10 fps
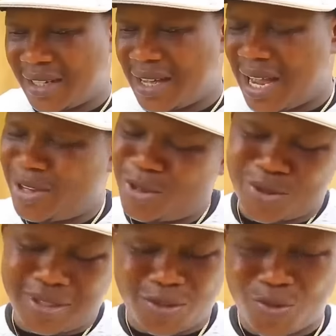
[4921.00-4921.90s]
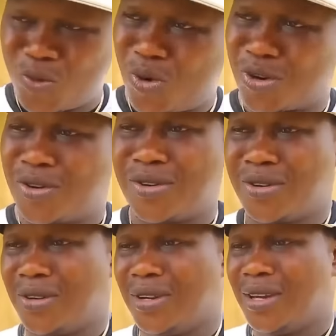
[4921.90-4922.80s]
sure this will work?
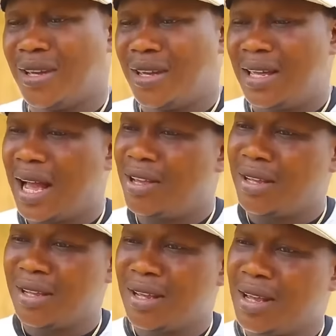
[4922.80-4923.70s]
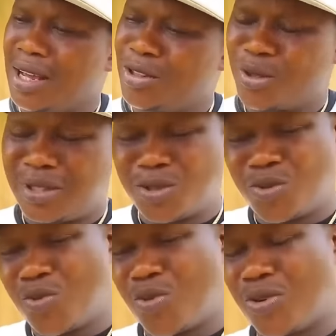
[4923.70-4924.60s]
Are you sure this will
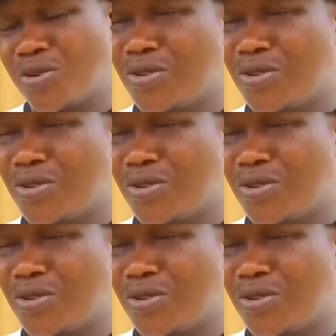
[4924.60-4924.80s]
work?